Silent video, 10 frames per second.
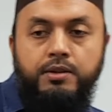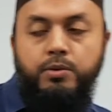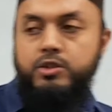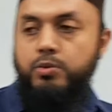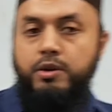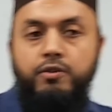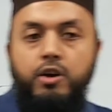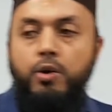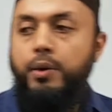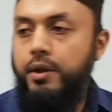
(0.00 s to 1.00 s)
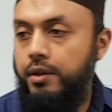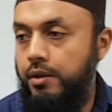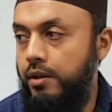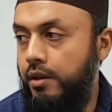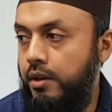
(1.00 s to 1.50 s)
What's the word for going?
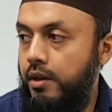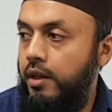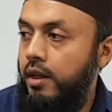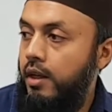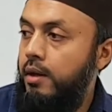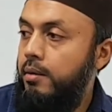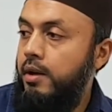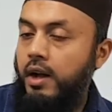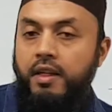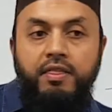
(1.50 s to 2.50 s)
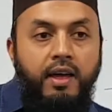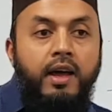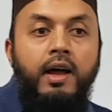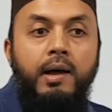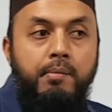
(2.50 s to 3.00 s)

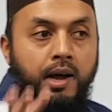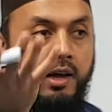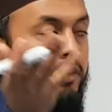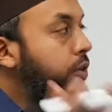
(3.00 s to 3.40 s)
Adhaba.